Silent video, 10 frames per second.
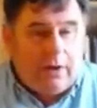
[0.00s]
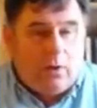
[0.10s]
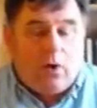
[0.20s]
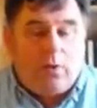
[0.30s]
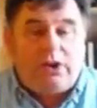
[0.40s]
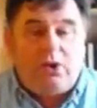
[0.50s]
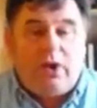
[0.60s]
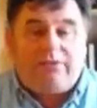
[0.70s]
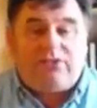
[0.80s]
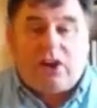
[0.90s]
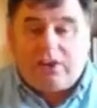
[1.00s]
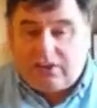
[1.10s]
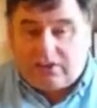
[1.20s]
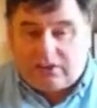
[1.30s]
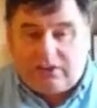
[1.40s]
or when you have
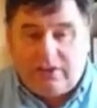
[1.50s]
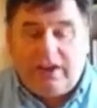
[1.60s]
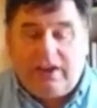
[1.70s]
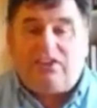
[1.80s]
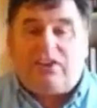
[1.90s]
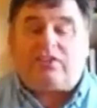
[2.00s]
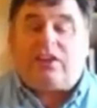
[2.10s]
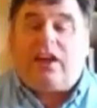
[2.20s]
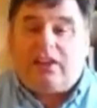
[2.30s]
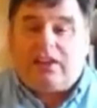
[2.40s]
judges just